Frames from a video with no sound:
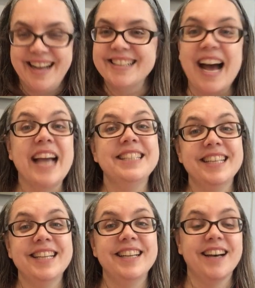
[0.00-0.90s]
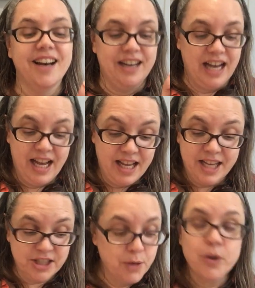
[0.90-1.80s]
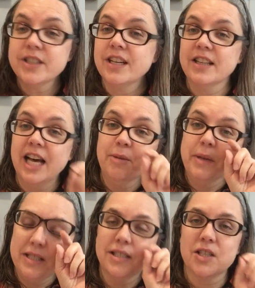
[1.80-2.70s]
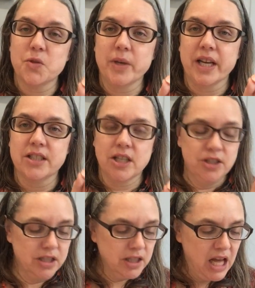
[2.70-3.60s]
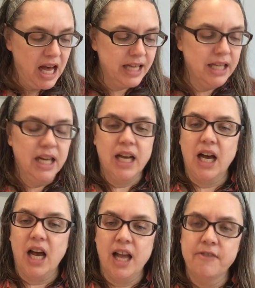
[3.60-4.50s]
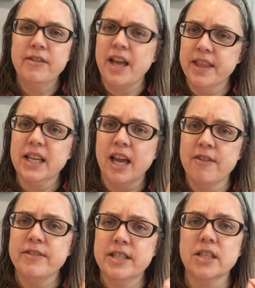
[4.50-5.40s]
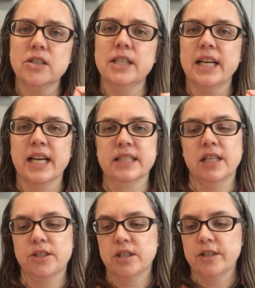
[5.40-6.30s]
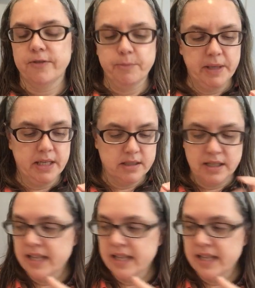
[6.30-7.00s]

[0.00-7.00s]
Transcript: I, I did, actually I worked on a lot of pieces this week. I touched a lot. Every, I think every single day I touched a different piece.